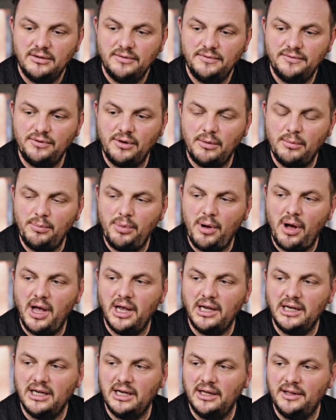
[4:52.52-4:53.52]
From
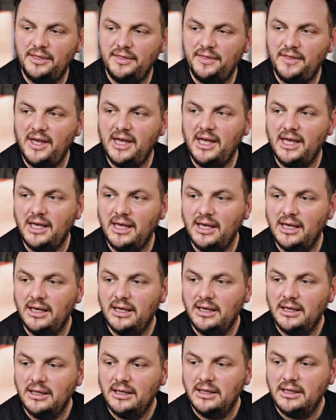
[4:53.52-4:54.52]
buying a
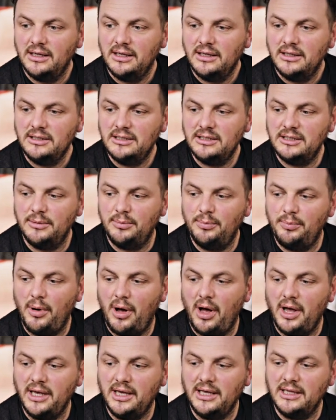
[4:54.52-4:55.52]
thing to
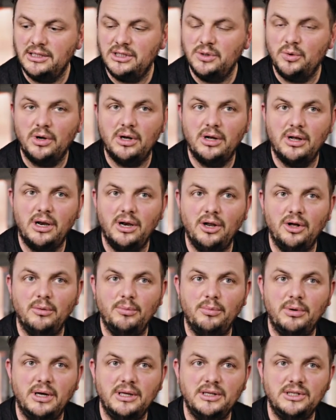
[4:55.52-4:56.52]
buying into a
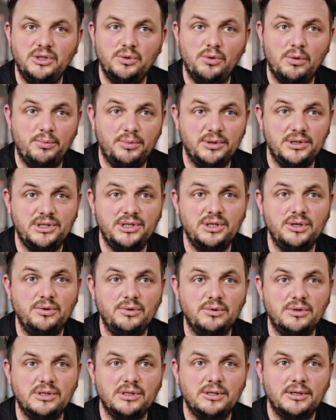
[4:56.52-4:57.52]
club and to a
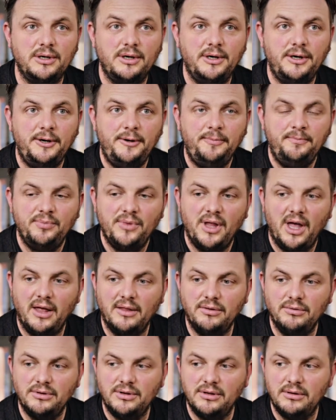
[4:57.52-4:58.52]
pursuit.
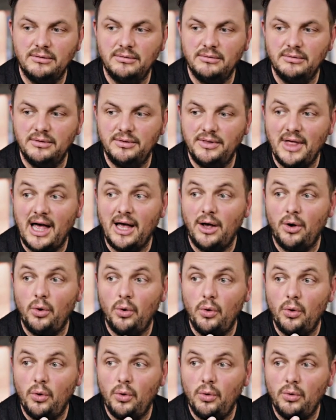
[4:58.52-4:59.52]
And that
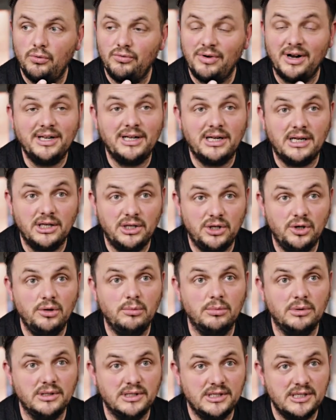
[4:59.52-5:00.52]
radically
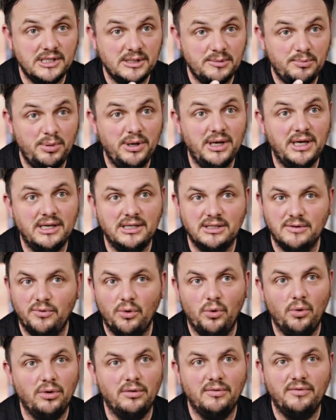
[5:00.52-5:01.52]
human speaks of
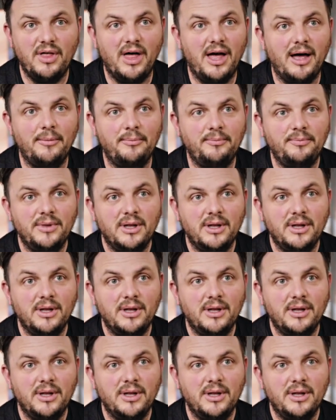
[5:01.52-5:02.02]
all of that.